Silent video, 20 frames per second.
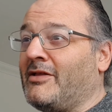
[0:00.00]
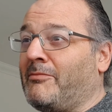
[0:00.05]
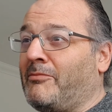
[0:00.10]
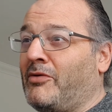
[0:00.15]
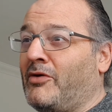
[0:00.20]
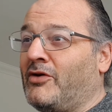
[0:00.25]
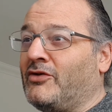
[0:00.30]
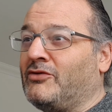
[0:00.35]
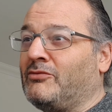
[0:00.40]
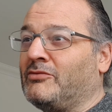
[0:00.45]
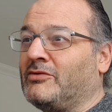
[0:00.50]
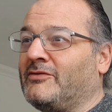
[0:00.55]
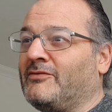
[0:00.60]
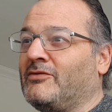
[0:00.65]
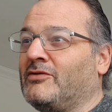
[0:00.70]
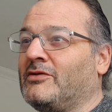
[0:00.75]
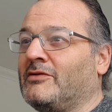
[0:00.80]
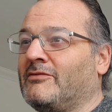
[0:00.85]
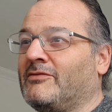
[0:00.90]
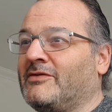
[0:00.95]
the person was
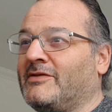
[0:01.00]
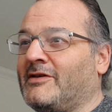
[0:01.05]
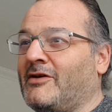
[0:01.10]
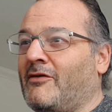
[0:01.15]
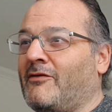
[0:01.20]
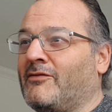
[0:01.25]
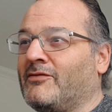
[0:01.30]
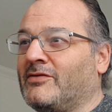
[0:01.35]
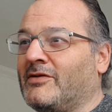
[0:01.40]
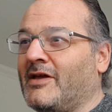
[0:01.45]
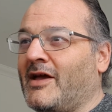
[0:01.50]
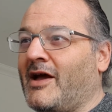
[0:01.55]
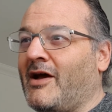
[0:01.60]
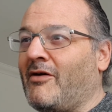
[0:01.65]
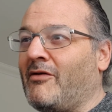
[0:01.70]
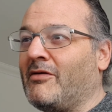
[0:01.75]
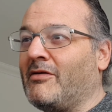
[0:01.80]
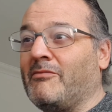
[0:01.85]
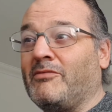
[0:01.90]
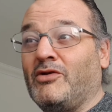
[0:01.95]
full of
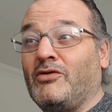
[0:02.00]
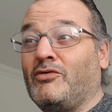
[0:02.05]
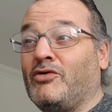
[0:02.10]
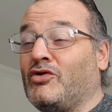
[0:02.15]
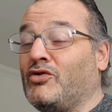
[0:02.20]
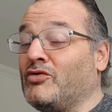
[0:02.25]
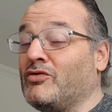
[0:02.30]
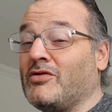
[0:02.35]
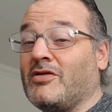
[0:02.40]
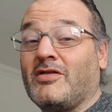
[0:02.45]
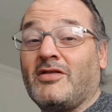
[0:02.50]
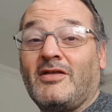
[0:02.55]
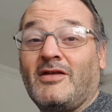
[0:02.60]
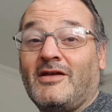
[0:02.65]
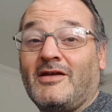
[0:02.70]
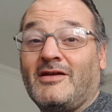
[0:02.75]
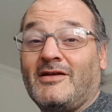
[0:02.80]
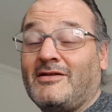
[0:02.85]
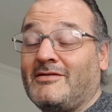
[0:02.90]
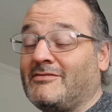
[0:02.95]
self-doubt, but you couldn't
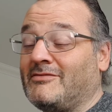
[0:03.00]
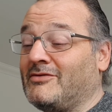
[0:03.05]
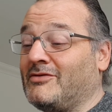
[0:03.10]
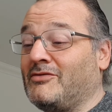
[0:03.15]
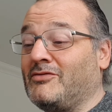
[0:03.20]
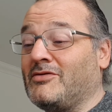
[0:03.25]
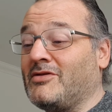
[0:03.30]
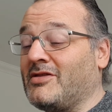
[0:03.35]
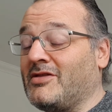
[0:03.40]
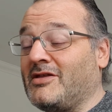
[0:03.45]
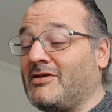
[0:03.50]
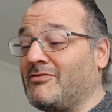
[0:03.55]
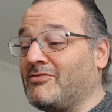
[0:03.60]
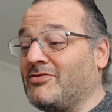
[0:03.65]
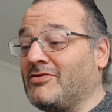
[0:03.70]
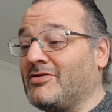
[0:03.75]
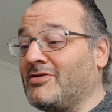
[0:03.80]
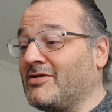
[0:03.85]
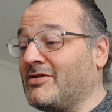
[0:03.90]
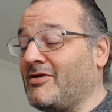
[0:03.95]
see it. You couldn't see it. It was
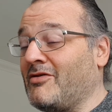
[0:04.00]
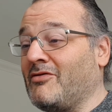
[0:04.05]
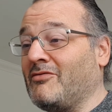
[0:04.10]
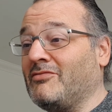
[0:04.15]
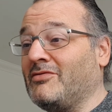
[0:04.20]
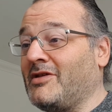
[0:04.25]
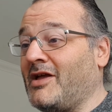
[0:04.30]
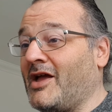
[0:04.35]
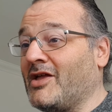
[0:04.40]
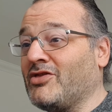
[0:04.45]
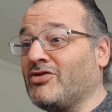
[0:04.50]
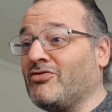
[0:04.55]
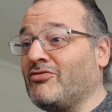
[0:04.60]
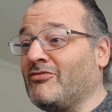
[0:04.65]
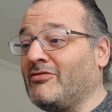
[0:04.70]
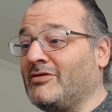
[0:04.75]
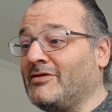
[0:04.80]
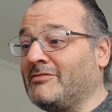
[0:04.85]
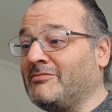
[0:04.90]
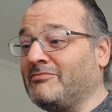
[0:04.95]
just so
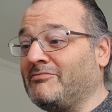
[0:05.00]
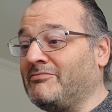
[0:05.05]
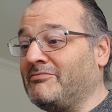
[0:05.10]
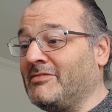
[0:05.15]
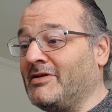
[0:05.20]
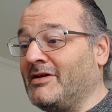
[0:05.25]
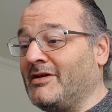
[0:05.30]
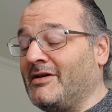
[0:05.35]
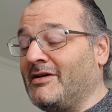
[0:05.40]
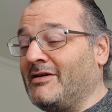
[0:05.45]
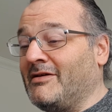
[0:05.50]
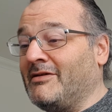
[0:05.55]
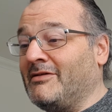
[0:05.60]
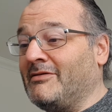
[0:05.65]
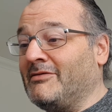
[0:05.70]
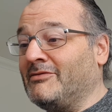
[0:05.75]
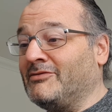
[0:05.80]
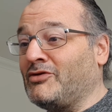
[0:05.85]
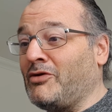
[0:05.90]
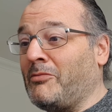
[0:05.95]
natural, and
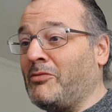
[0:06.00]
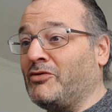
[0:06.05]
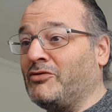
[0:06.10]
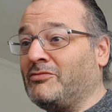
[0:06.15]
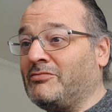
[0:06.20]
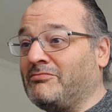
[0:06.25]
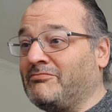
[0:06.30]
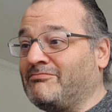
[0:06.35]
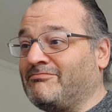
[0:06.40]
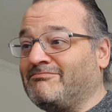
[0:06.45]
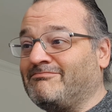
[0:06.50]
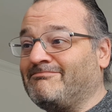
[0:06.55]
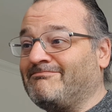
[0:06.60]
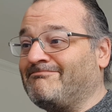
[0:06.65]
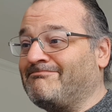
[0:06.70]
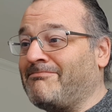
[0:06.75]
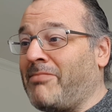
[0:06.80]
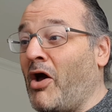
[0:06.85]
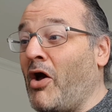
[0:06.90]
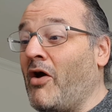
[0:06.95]
it was almost
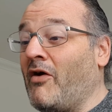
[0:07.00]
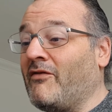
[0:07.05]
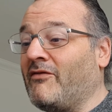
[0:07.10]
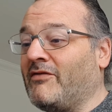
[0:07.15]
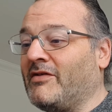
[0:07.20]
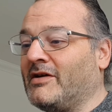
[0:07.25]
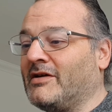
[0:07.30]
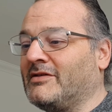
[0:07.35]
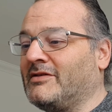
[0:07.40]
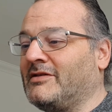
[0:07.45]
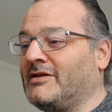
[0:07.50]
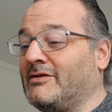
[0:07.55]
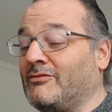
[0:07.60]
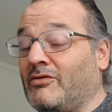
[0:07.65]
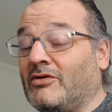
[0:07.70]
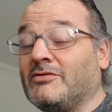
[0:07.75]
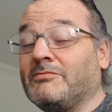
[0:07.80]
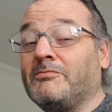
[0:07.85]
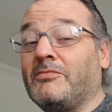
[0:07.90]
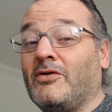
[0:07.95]
perfect. It
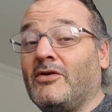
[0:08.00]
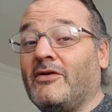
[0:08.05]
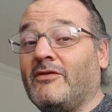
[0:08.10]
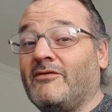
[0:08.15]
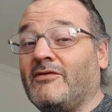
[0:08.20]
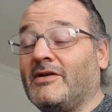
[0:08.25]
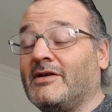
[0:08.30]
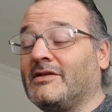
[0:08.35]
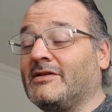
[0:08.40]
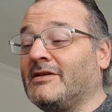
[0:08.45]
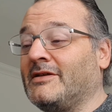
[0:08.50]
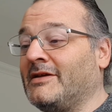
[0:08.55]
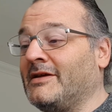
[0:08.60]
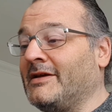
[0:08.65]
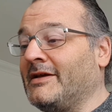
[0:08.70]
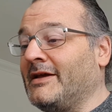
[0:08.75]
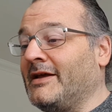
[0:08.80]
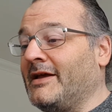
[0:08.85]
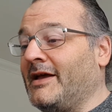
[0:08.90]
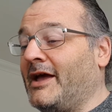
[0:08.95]
was perfect.
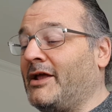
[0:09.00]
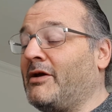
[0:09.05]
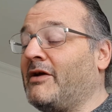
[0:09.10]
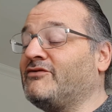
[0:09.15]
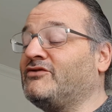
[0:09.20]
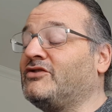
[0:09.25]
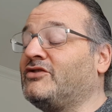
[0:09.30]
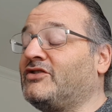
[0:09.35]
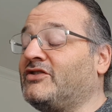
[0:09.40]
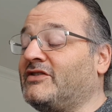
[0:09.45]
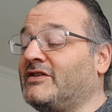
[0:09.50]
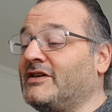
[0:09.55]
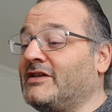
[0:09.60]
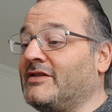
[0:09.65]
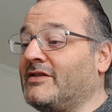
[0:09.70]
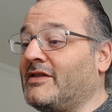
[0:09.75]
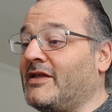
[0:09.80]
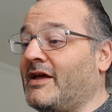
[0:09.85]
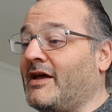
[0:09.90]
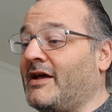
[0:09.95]
And I just
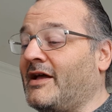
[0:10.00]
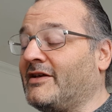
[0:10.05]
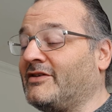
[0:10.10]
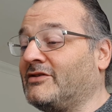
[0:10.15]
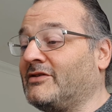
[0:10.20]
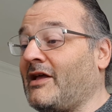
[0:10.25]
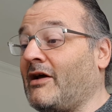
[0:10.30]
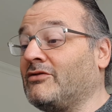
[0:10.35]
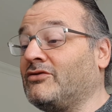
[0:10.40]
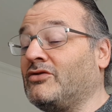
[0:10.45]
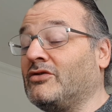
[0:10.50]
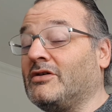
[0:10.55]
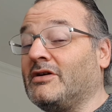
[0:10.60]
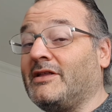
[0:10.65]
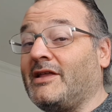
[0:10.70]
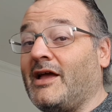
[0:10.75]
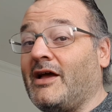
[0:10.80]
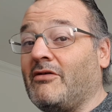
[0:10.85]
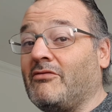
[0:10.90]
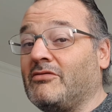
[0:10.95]
seen that. That took an
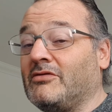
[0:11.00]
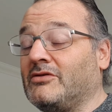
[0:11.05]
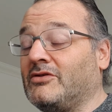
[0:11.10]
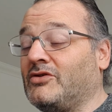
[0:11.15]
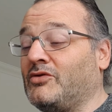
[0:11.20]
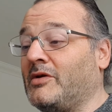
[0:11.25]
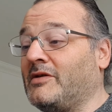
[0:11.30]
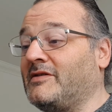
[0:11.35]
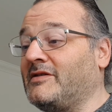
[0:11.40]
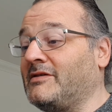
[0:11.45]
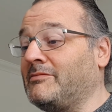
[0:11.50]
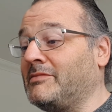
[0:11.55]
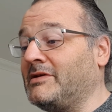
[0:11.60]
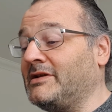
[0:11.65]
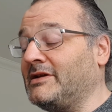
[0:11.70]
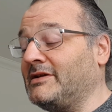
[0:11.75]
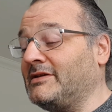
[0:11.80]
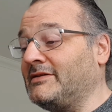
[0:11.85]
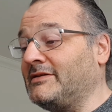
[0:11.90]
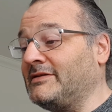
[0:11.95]
hour and 20
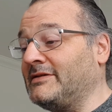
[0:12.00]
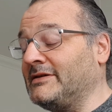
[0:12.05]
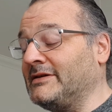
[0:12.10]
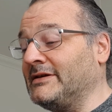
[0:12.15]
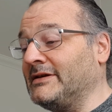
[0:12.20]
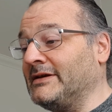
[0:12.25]
minutes.